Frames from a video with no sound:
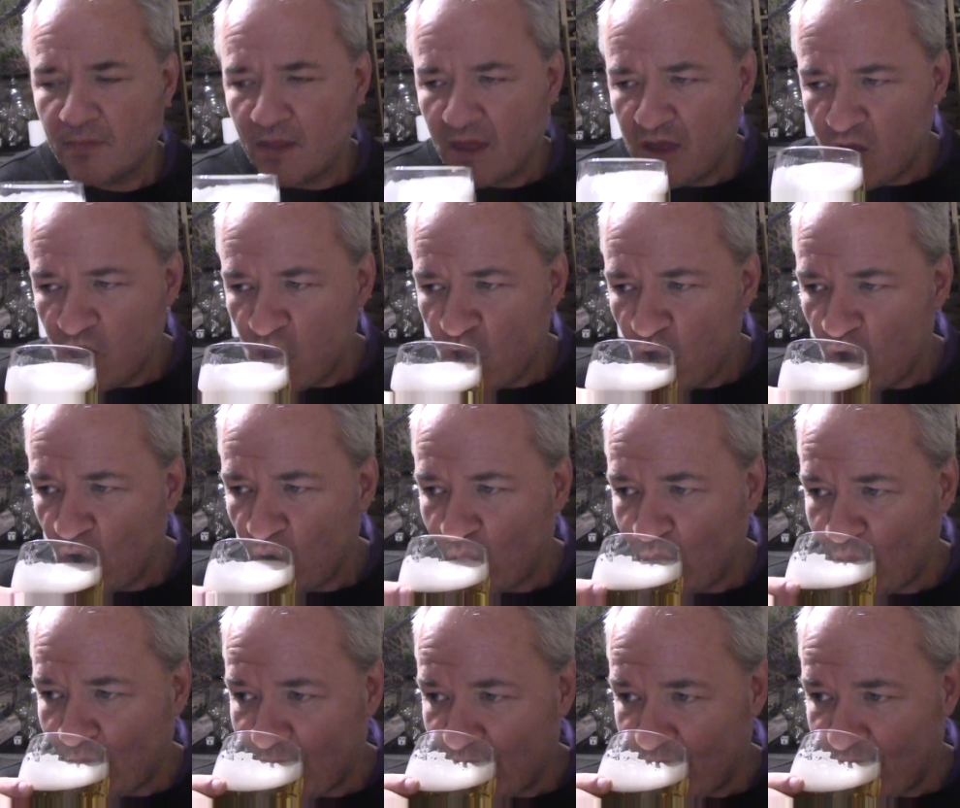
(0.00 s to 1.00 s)

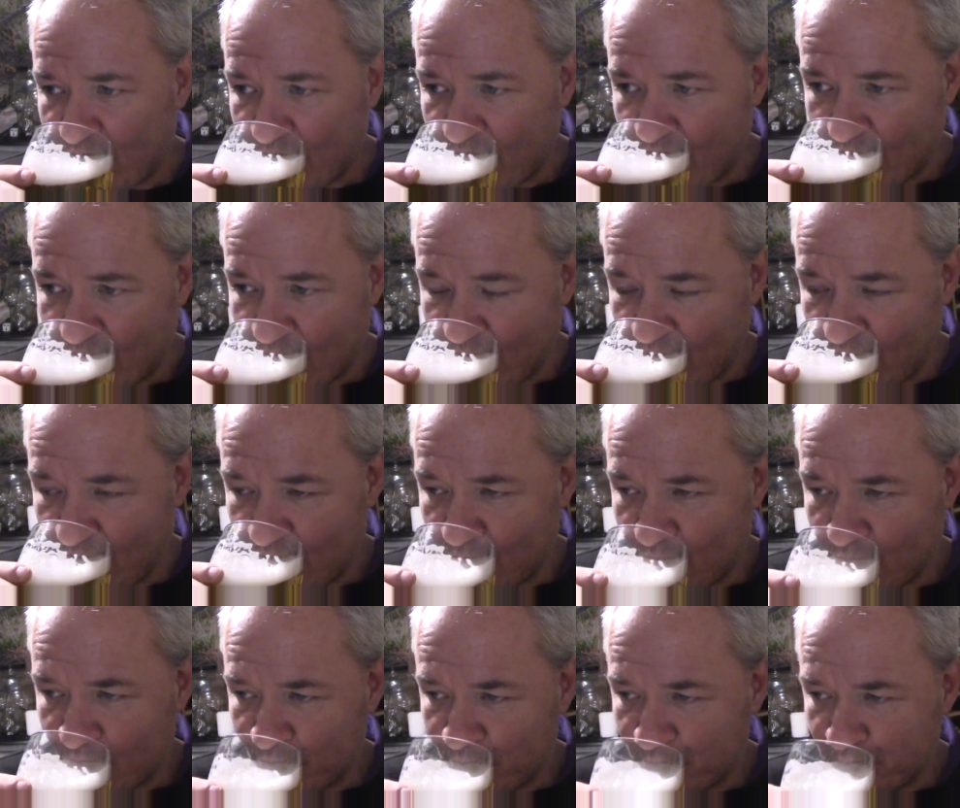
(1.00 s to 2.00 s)

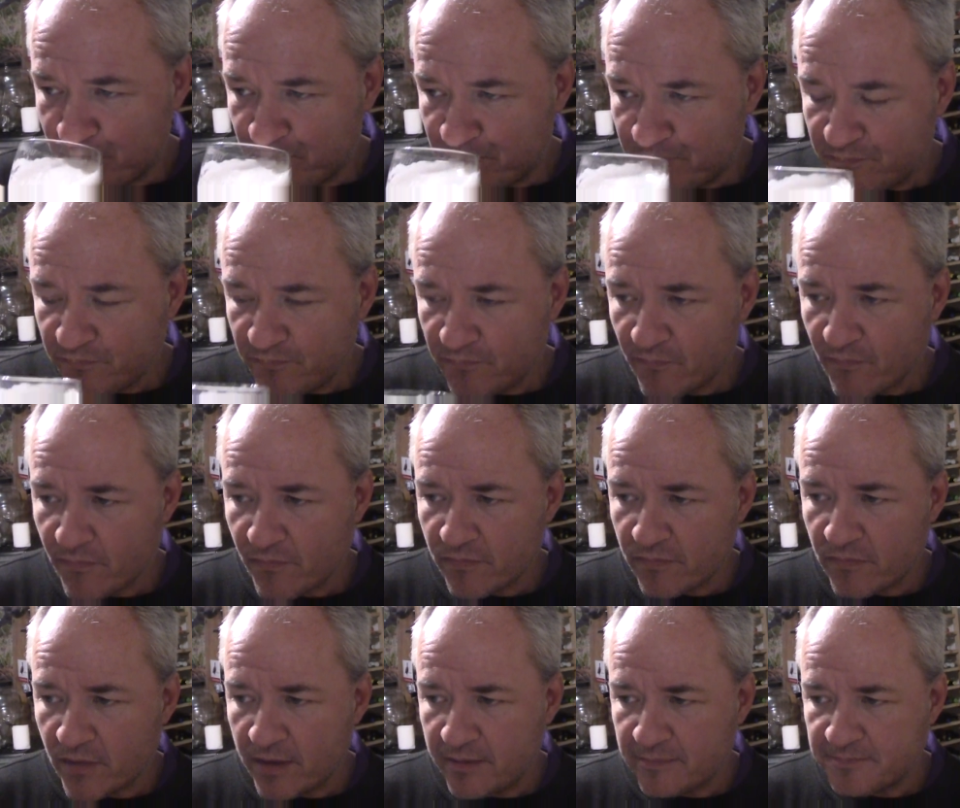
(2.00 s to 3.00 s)

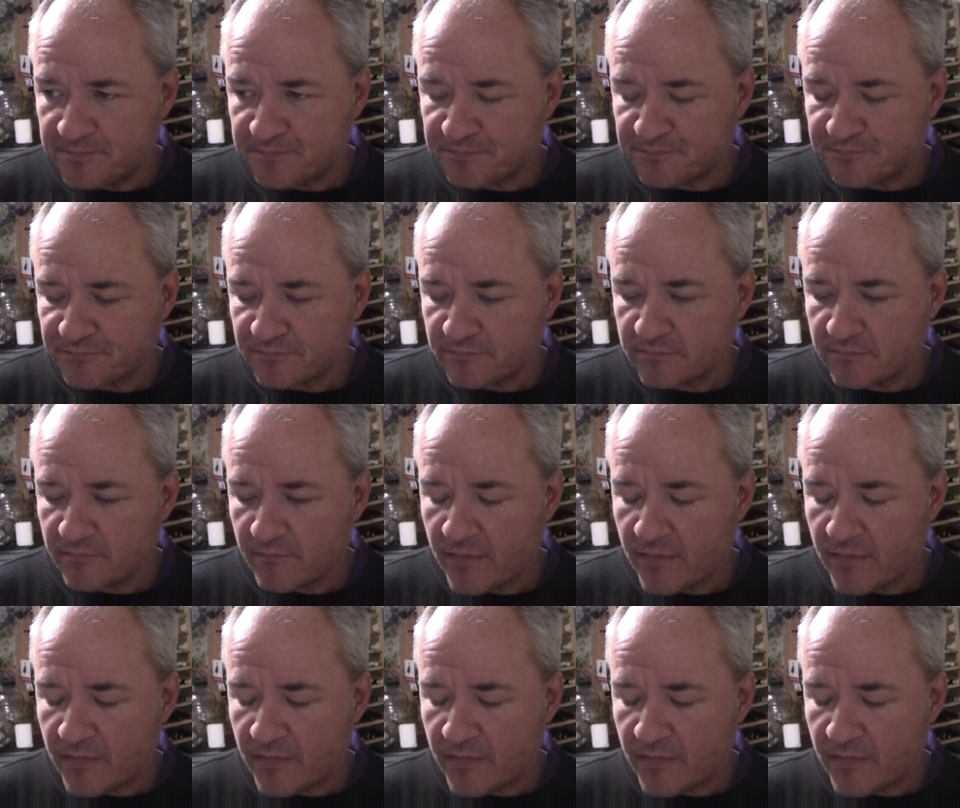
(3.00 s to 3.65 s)
Nothing is said.